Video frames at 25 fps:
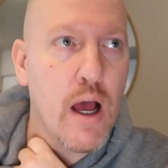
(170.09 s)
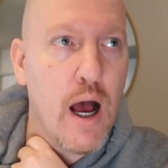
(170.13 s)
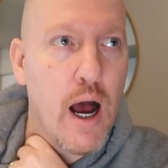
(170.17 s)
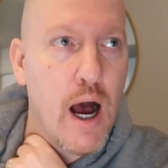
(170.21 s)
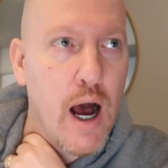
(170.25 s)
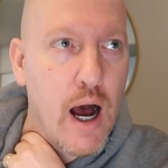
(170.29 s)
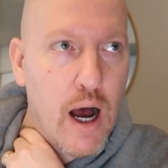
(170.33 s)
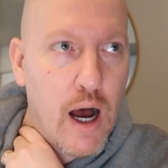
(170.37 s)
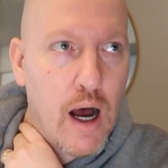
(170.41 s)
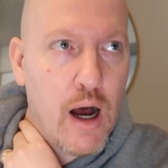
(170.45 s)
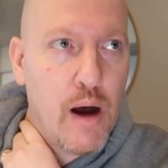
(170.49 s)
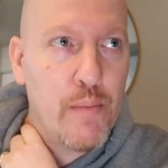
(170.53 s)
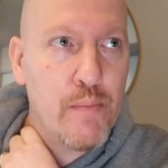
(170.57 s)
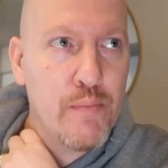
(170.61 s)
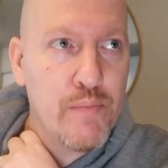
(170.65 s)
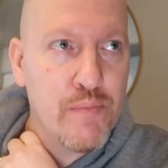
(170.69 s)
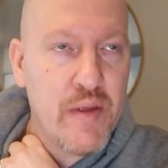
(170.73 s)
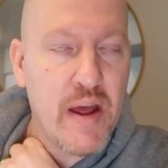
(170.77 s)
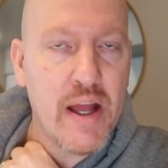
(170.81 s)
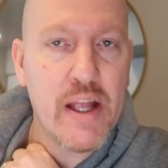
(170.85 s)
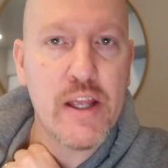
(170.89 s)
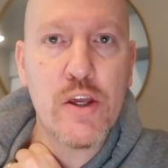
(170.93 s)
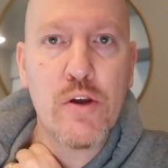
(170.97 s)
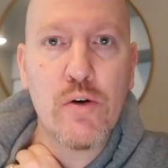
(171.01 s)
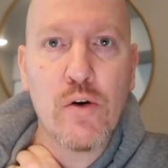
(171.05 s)
Um,
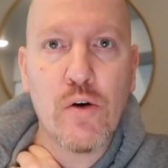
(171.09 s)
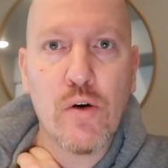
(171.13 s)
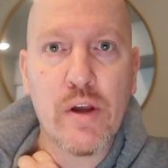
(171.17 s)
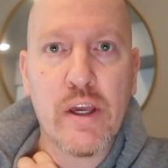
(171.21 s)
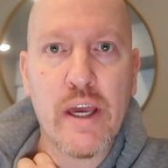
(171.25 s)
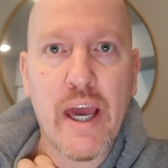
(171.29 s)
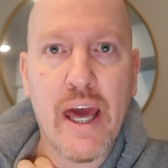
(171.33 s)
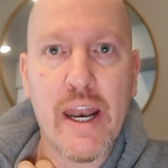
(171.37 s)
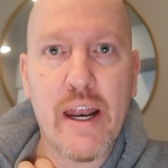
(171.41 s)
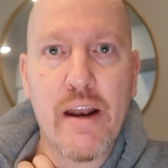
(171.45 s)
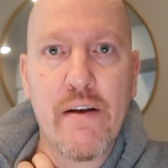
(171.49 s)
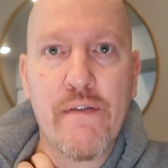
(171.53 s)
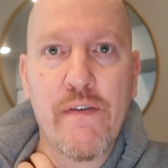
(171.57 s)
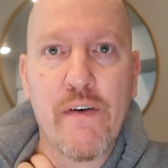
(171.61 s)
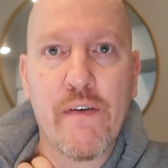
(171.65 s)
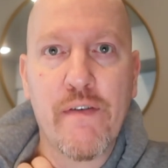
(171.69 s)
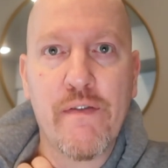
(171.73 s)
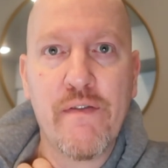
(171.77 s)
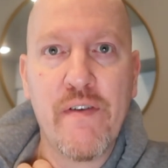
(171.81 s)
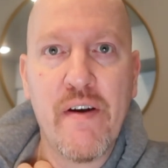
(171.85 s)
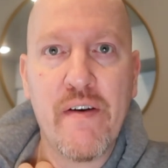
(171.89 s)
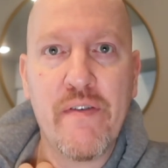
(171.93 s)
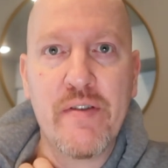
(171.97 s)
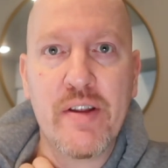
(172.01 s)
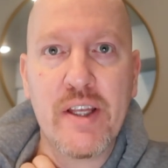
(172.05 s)
then you'll get it for
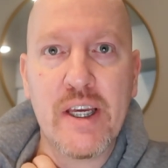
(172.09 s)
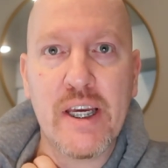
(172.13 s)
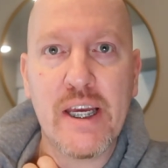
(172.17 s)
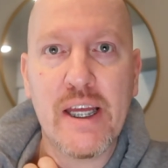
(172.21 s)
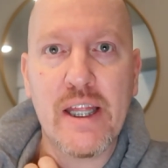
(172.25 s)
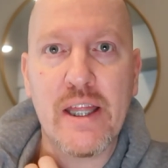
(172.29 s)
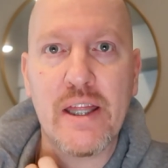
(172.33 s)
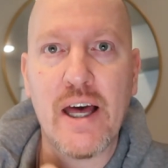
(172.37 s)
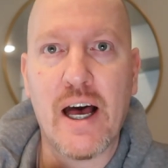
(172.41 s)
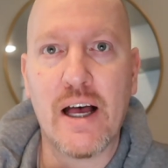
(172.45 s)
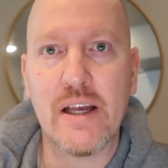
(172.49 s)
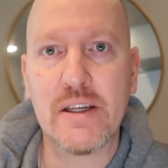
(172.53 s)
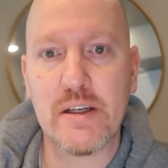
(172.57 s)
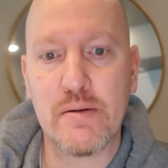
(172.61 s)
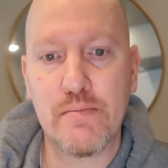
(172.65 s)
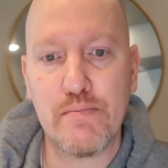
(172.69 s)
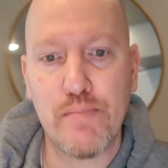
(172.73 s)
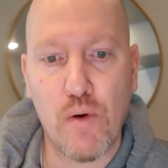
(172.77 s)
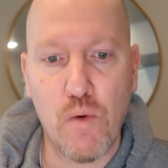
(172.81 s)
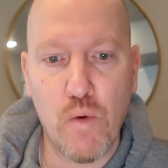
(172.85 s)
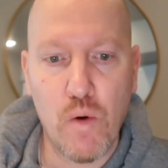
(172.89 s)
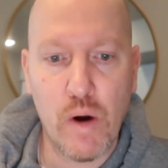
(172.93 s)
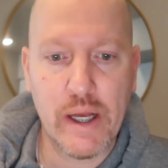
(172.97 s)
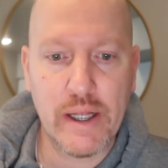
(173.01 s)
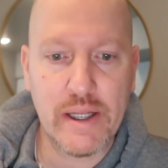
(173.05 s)
15,000
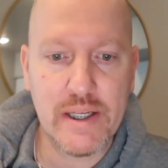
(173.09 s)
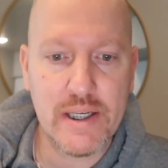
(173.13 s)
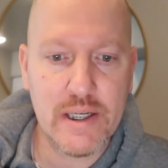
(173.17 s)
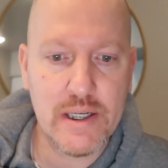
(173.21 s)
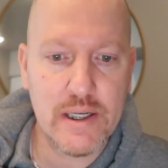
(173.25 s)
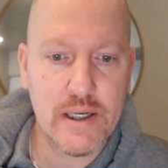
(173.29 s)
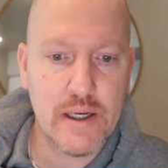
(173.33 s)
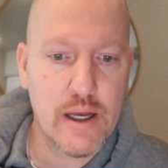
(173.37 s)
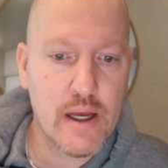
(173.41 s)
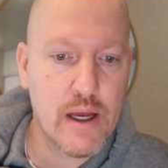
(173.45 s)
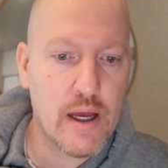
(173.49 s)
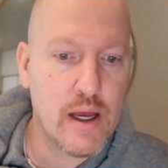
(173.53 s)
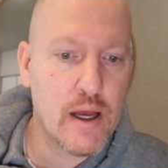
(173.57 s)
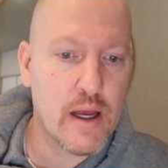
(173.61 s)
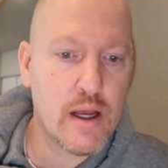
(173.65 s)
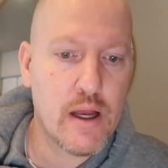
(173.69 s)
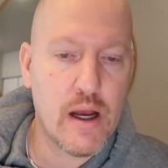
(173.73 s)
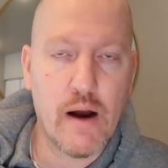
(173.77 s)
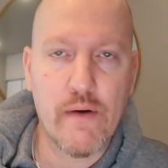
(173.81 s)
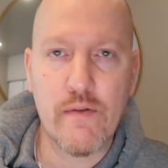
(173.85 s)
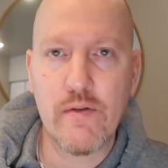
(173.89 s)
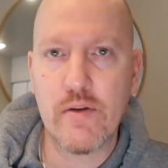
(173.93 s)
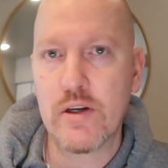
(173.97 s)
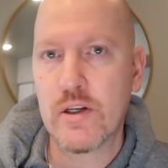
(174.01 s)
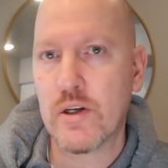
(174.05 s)
points.
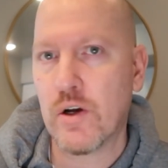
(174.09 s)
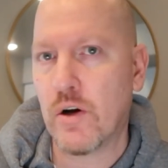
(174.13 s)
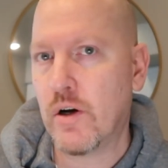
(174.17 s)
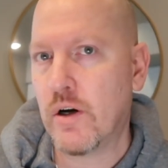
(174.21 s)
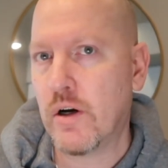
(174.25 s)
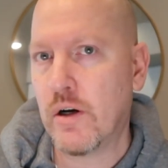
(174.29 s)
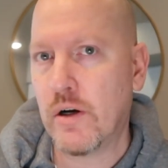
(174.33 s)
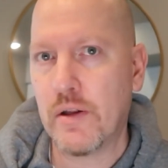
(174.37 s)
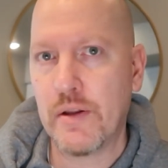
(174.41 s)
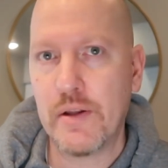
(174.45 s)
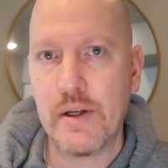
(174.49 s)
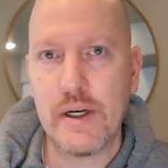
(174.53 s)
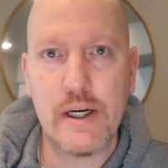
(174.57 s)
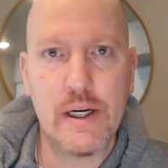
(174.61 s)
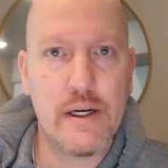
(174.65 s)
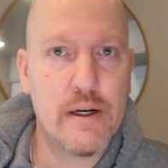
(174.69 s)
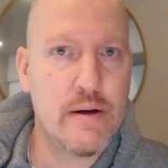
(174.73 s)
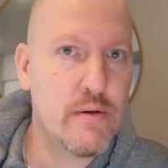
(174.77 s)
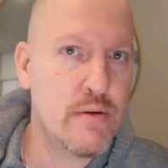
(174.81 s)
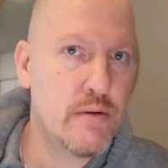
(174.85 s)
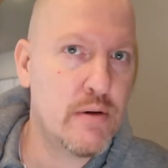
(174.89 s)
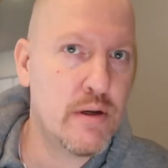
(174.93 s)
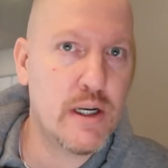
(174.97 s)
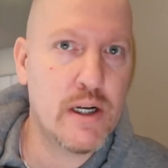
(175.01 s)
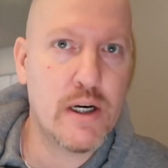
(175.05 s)
Covers all
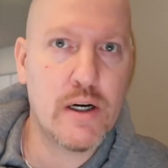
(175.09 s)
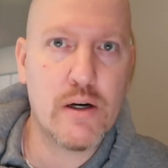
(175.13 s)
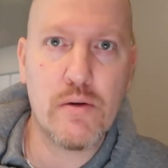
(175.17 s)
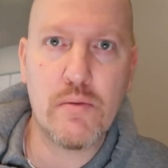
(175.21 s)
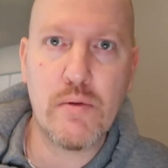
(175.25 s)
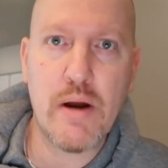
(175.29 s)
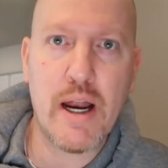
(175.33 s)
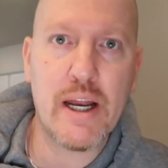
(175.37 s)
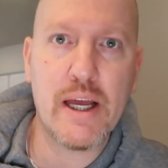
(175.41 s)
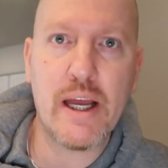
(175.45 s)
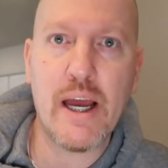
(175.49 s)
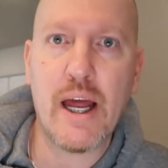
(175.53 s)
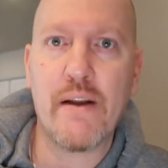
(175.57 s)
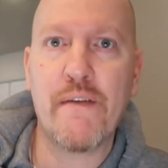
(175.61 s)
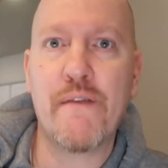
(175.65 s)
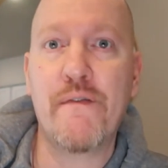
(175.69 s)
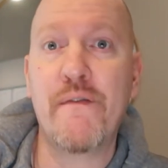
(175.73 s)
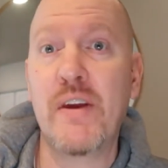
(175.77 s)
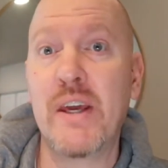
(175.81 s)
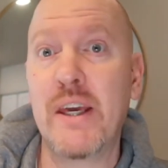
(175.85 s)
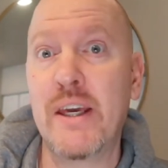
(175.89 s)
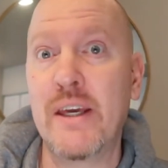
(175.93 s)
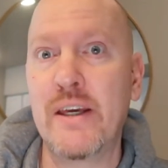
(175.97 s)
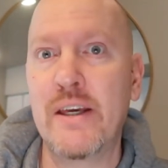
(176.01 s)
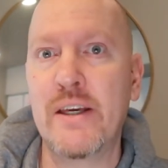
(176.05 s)
the, you know, any kind of
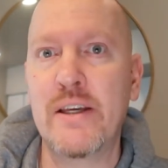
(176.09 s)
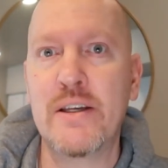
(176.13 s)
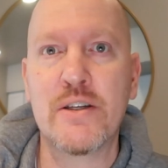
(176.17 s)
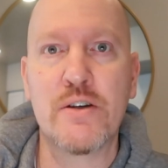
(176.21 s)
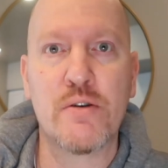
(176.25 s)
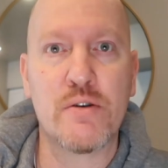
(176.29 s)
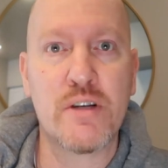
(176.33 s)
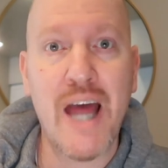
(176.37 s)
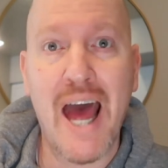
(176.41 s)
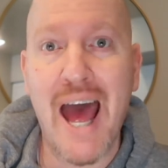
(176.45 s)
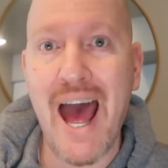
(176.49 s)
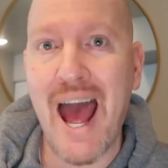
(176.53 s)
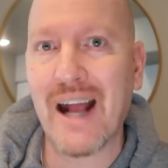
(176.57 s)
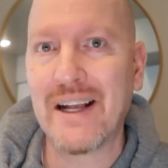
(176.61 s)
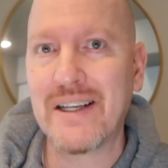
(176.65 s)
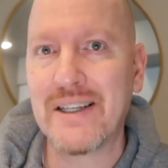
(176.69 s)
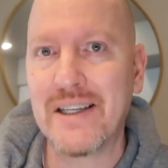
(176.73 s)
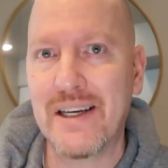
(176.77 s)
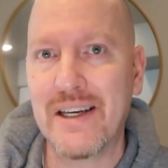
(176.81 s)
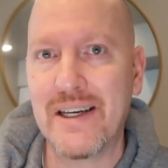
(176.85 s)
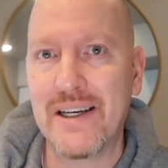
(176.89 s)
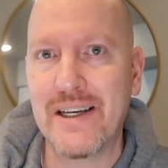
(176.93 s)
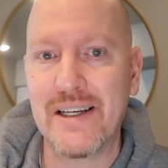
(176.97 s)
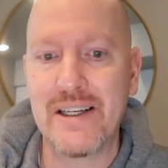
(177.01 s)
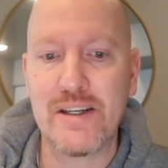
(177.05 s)
fees or
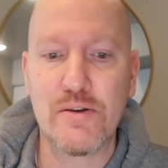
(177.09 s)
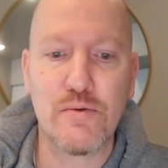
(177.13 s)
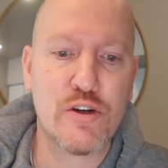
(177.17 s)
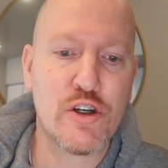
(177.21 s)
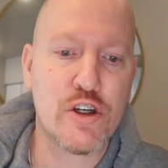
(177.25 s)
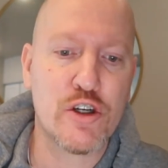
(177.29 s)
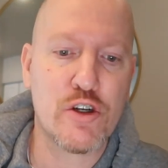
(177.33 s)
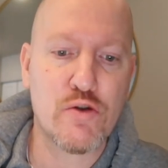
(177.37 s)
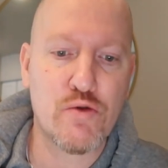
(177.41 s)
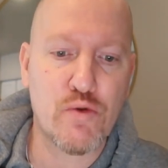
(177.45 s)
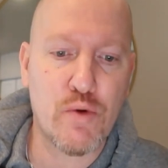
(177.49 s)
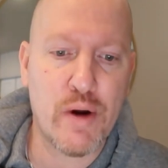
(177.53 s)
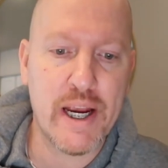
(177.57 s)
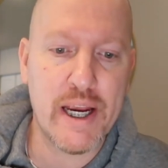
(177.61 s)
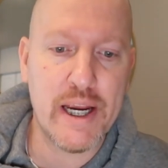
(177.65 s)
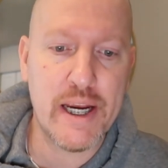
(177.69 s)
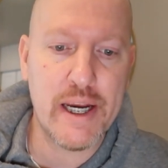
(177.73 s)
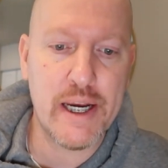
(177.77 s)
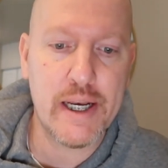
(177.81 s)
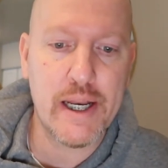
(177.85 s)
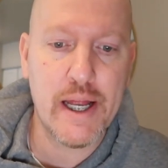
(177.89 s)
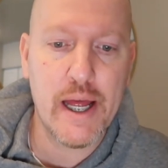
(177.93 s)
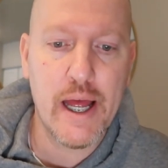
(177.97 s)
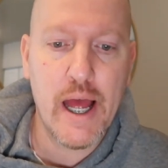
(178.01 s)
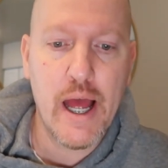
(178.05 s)
taxes, which is
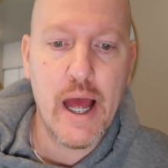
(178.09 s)
great.